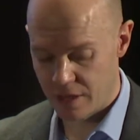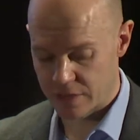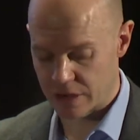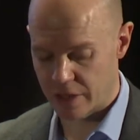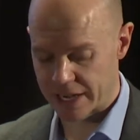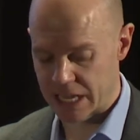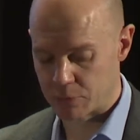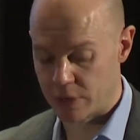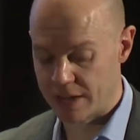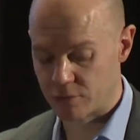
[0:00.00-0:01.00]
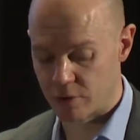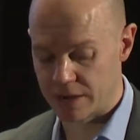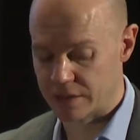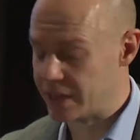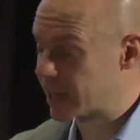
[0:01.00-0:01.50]
that are likely to
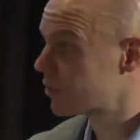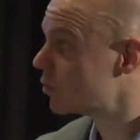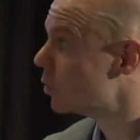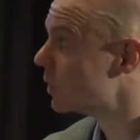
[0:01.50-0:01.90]
proliferate in the next few